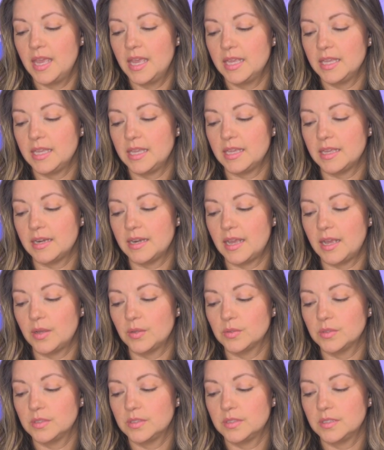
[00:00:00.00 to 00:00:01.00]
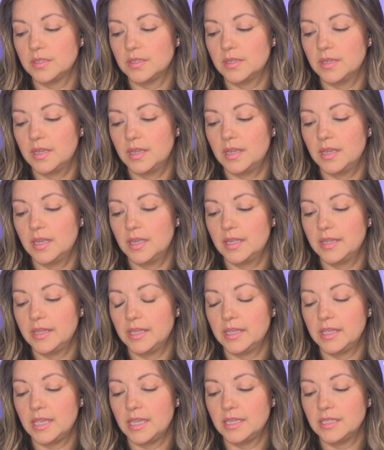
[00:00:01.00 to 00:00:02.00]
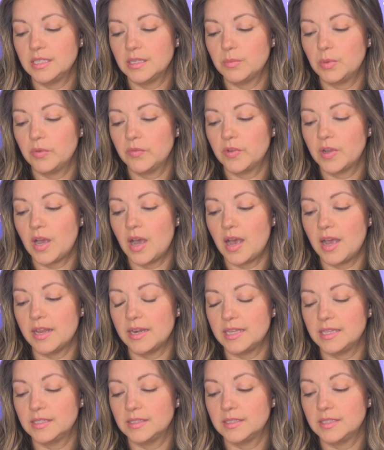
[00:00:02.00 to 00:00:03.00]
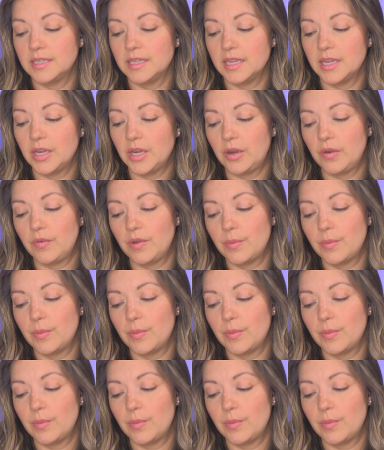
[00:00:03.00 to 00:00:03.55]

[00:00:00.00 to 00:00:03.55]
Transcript: He announced, The kingdom of God is near.